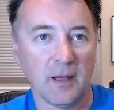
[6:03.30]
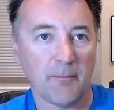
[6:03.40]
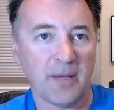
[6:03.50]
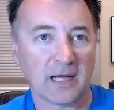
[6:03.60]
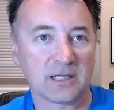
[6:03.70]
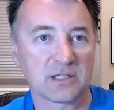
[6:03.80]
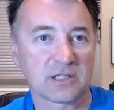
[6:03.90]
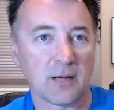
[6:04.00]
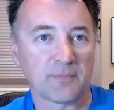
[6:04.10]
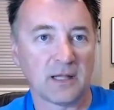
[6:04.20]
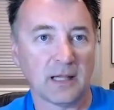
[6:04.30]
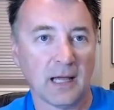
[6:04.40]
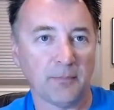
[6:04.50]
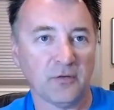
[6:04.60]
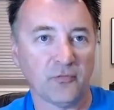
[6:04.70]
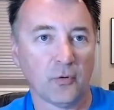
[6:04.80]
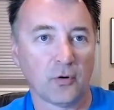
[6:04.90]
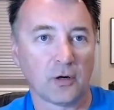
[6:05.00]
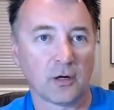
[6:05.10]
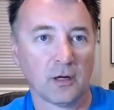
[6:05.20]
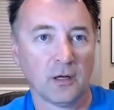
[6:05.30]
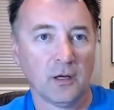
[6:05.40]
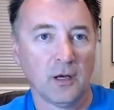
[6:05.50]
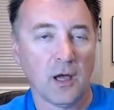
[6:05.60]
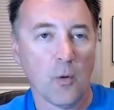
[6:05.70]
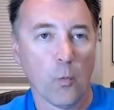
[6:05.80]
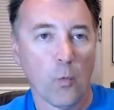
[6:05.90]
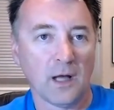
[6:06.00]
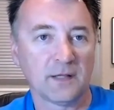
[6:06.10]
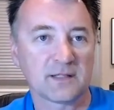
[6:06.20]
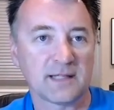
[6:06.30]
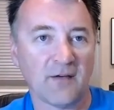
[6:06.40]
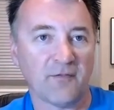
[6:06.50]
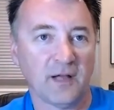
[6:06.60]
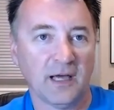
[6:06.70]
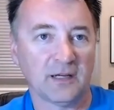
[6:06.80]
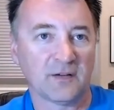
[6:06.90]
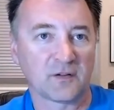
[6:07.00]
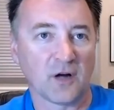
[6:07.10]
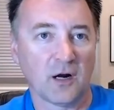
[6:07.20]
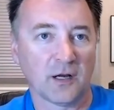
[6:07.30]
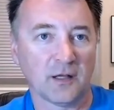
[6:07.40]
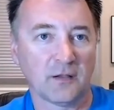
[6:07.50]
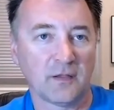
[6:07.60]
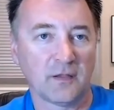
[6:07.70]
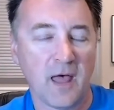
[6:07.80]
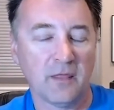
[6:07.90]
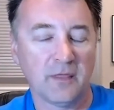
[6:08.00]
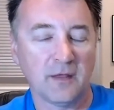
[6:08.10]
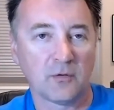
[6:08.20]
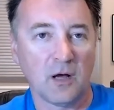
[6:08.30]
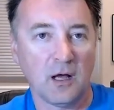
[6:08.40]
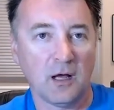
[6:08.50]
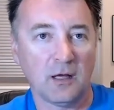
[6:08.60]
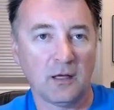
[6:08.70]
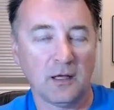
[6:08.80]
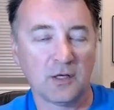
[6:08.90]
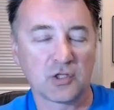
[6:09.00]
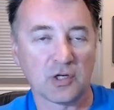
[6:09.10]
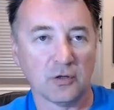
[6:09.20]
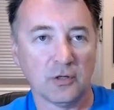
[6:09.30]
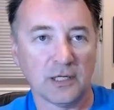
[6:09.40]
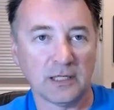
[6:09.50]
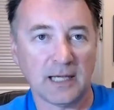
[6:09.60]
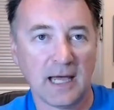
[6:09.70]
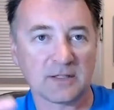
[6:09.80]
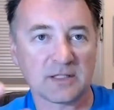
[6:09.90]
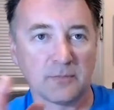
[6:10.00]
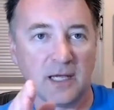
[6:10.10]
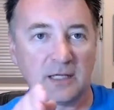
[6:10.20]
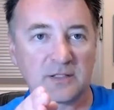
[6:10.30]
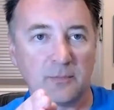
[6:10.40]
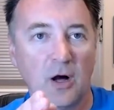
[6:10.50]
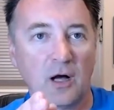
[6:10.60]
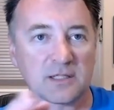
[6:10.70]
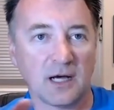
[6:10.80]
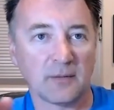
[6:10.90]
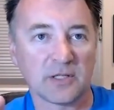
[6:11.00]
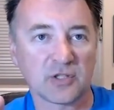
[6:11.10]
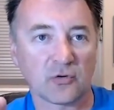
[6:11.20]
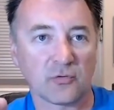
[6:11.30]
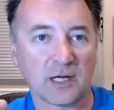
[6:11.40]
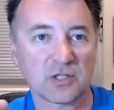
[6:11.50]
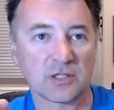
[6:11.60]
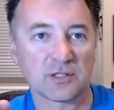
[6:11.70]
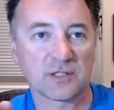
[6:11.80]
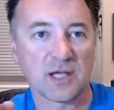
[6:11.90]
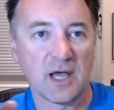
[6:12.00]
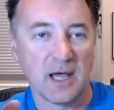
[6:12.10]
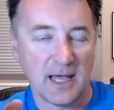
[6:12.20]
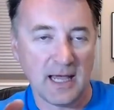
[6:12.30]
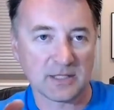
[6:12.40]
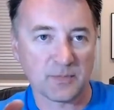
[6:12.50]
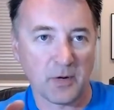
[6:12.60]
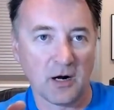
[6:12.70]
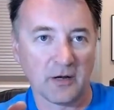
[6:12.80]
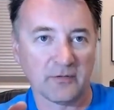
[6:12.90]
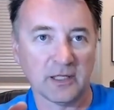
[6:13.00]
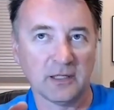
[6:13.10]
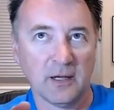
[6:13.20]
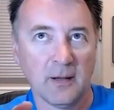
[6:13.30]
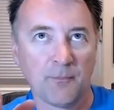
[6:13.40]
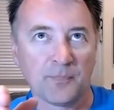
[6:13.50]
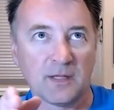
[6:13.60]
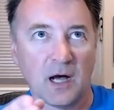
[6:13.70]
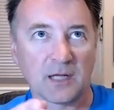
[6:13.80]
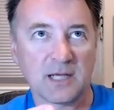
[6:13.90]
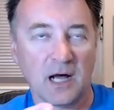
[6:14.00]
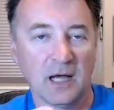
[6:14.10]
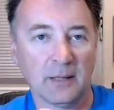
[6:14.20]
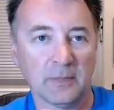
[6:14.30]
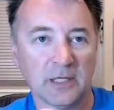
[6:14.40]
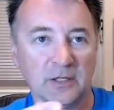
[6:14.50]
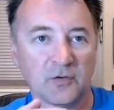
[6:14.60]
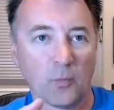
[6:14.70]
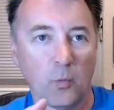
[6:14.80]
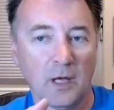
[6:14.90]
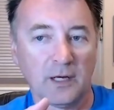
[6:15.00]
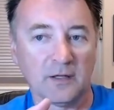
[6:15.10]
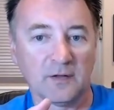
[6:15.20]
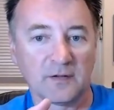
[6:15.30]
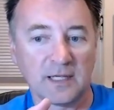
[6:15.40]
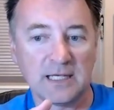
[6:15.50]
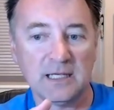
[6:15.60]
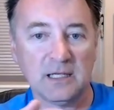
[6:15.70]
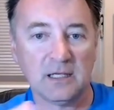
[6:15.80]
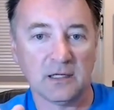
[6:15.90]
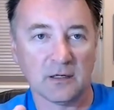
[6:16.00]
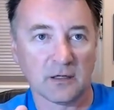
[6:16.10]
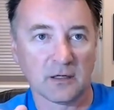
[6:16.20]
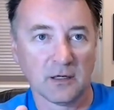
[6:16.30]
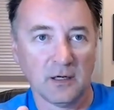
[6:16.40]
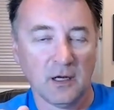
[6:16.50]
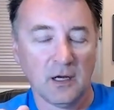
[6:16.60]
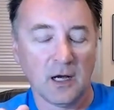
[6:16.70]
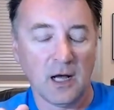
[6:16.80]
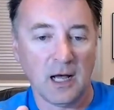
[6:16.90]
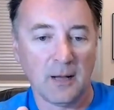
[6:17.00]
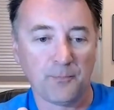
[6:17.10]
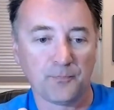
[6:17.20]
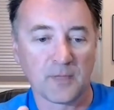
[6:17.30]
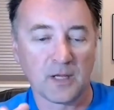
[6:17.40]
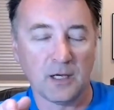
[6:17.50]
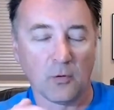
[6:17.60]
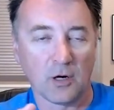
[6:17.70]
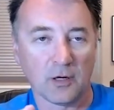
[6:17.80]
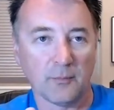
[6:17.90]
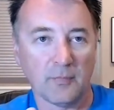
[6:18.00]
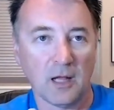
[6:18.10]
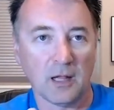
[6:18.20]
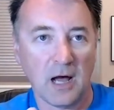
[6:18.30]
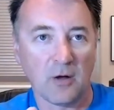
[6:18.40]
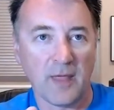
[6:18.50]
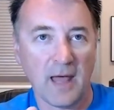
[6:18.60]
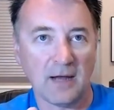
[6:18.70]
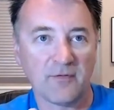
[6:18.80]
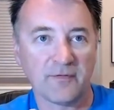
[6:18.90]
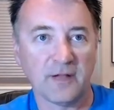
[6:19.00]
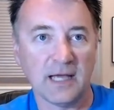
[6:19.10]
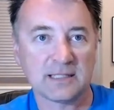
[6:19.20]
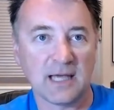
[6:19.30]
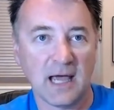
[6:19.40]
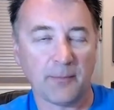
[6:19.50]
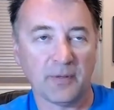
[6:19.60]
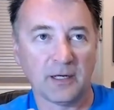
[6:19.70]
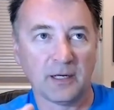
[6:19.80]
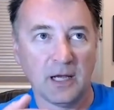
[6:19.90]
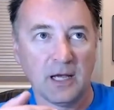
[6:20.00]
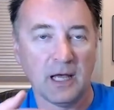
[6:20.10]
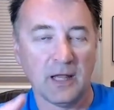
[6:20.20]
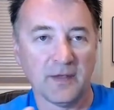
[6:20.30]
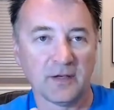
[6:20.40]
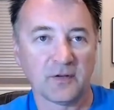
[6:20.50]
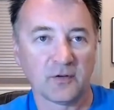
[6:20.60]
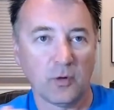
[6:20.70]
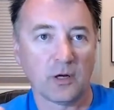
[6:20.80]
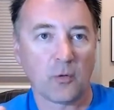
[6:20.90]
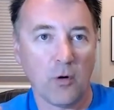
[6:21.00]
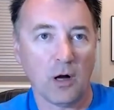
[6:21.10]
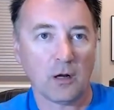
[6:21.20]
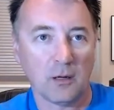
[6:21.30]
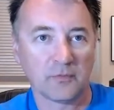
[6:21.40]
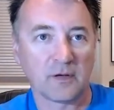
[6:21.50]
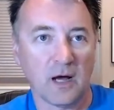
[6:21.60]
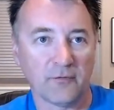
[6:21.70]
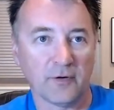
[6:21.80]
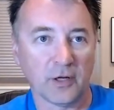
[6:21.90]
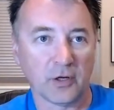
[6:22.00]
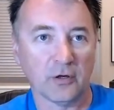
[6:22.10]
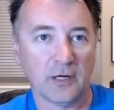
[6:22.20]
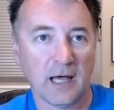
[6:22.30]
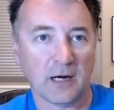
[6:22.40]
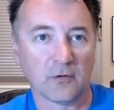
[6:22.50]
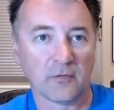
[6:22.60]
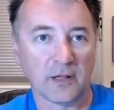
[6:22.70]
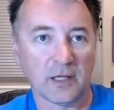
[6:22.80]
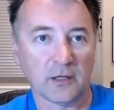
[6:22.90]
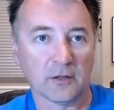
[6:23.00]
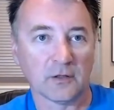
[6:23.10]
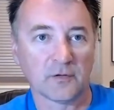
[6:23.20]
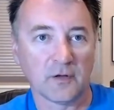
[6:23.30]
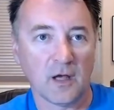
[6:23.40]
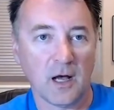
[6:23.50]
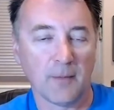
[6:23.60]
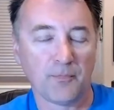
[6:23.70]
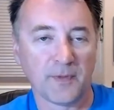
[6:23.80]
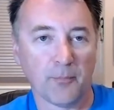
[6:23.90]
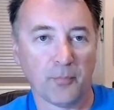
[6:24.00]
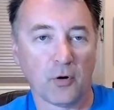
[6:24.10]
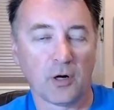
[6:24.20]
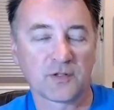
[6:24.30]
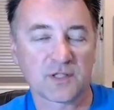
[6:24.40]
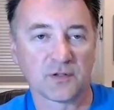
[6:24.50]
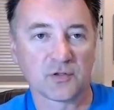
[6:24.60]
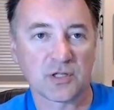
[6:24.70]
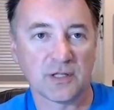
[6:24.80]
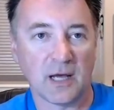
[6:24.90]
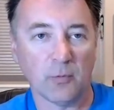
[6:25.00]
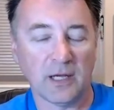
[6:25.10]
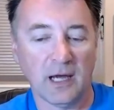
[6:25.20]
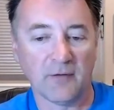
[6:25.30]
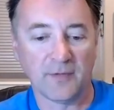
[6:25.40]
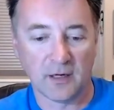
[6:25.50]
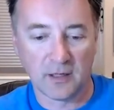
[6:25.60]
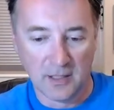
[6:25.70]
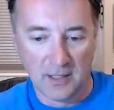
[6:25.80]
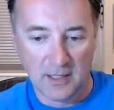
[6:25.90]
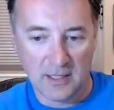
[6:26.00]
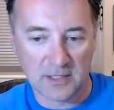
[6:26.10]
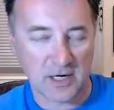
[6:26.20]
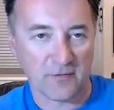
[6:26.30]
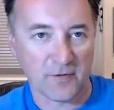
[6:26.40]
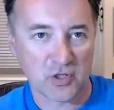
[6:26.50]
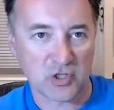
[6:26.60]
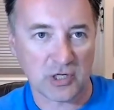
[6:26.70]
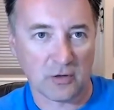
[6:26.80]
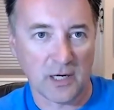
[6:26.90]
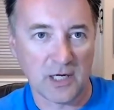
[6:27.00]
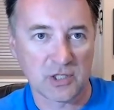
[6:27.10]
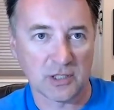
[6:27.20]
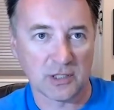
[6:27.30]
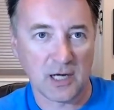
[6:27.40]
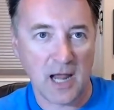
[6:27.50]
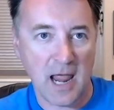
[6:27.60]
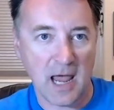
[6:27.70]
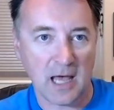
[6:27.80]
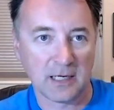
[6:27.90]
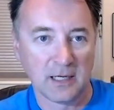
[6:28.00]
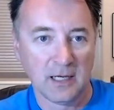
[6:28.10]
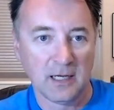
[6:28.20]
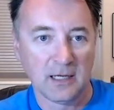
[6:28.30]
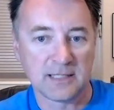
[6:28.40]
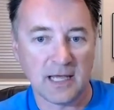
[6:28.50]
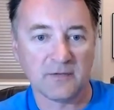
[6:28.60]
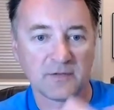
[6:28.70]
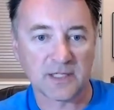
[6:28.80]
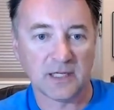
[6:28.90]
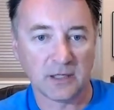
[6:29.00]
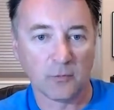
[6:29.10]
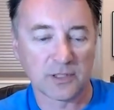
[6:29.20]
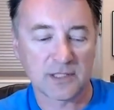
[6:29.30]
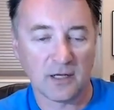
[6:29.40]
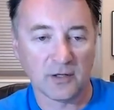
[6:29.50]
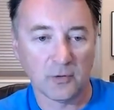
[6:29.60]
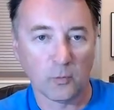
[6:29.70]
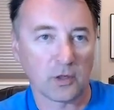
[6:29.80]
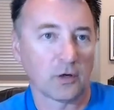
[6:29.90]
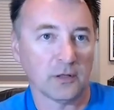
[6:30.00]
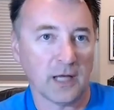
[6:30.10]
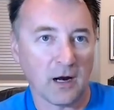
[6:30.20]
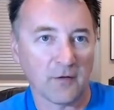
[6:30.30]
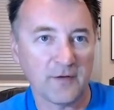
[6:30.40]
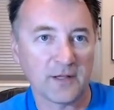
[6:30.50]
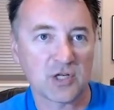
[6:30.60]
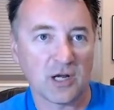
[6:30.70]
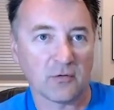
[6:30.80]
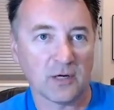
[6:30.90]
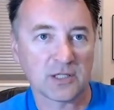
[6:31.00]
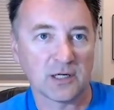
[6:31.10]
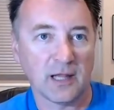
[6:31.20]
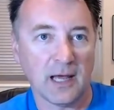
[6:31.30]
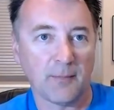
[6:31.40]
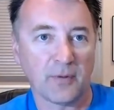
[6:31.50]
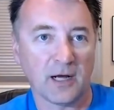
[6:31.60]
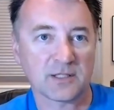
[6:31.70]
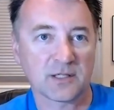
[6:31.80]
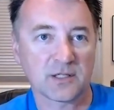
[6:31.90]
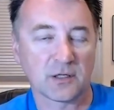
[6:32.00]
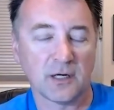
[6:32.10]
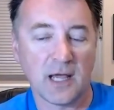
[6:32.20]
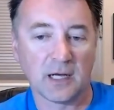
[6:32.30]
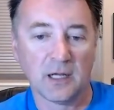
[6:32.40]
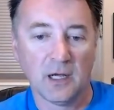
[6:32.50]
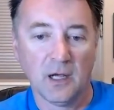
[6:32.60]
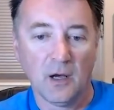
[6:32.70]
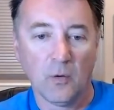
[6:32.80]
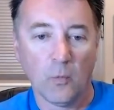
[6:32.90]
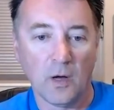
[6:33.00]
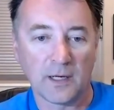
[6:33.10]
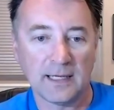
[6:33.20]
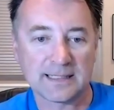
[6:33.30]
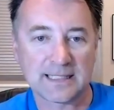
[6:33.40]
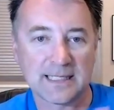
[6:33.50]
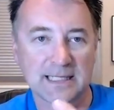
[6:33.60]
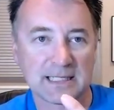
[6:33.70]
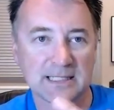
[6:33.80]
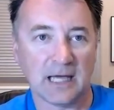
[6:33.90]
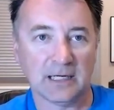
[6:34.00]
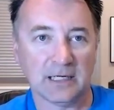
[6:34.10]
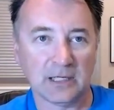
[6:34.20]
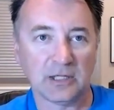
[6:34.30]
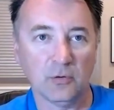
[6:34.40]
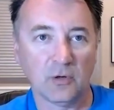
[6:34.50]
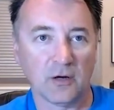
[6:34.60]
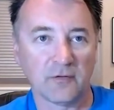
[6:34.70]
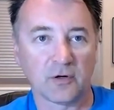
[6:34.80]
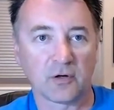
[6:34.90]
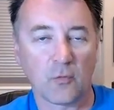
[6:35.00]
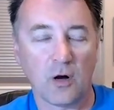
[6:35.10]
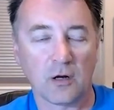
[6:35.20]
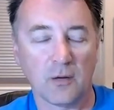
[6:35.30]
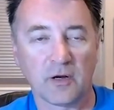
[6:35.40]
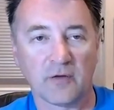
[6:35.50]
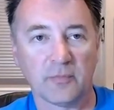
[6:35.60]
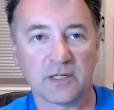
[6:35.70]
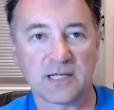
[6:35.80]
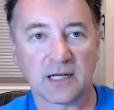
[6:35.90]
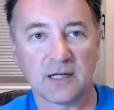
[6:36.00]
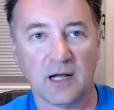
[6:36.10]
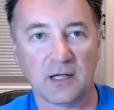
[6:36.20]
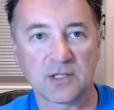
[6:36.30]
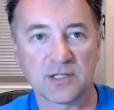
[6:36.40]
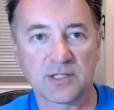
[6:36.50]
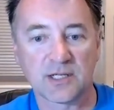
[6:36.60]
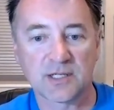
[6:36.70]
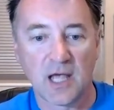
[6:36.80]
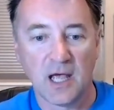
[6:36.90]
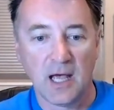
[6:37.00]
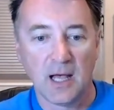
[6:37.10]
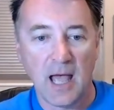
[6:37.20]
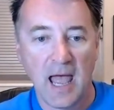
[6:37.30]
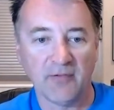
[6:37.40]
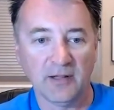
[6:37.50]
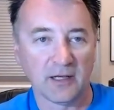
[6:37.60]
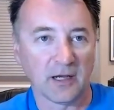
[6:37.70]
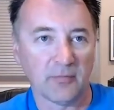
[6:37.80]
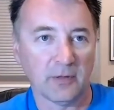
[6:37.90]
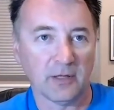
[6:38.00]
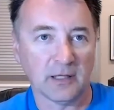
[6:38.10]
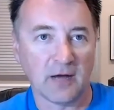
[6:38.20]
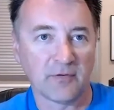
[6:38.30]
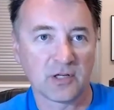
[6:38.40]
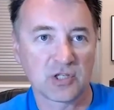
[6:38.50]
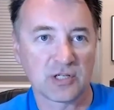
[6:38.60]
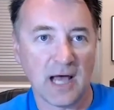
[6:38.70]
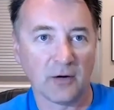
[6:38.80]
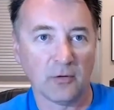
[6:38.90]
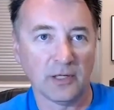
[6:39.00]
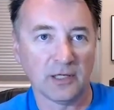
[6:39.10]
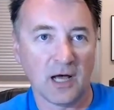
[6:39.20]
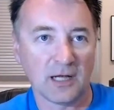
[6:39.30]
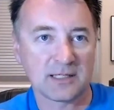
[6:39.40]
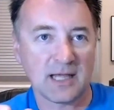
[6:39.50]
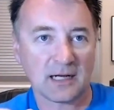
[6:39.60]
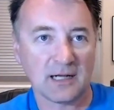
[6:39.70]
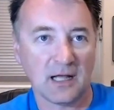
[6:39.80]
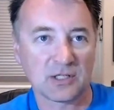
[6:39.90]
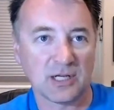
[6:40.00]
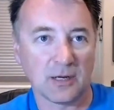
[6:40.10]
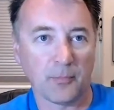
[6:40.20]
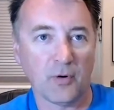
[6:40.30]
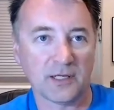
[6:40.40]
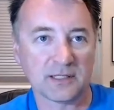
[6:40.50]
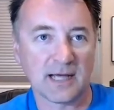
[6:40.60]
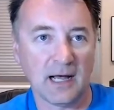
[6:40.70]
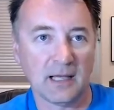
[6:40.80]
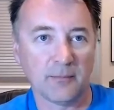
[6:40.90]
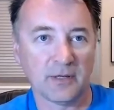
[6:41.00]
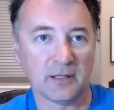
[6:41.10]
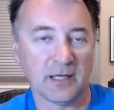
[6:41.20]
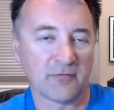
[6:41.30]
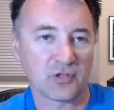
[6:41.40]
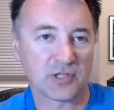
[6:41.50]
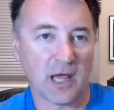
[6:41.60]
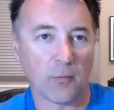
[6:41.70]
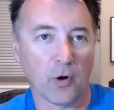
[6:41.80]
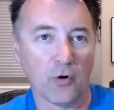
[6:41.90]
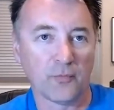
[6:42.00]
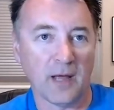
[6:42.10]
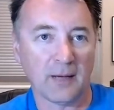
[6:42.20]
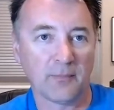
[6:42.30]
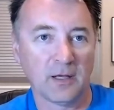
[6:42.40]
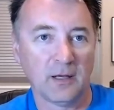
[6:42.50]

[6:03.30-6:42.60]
and packaged up the night before. And once that flight is started, then the uh, Ingenuity has to make some autonomous corrections as part of it. The autonomy is what is key here um, in order to allow that flight to happen. And this is what Qualcomm's gotten very good at over the years. Um, the board solution that we have there is our first generation. And Dev Singh would tell you we're currently on our fifth generation of that processor. And what gets us excited in QGov or Qualcomm Government Technologies is having the government leverage not only a technology at a point in time, but leverage that roadmap.